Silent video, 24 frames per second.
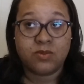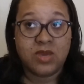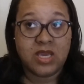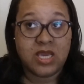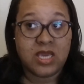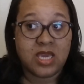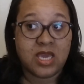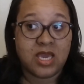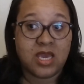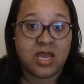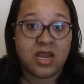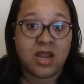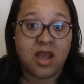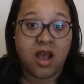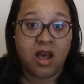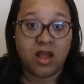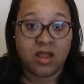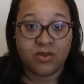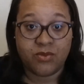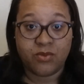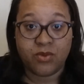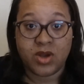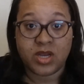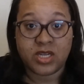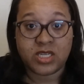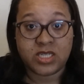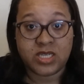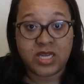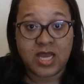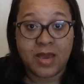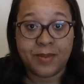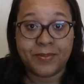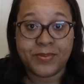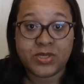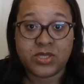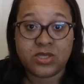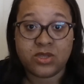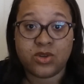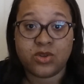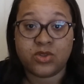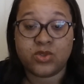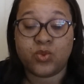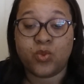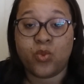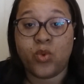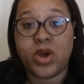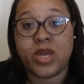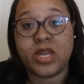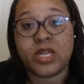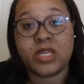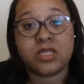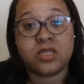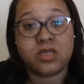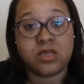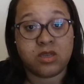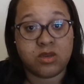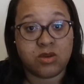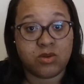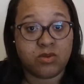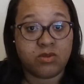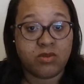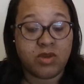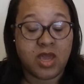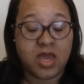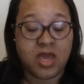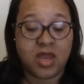weekend, I'll have watched episodes 1 and 2,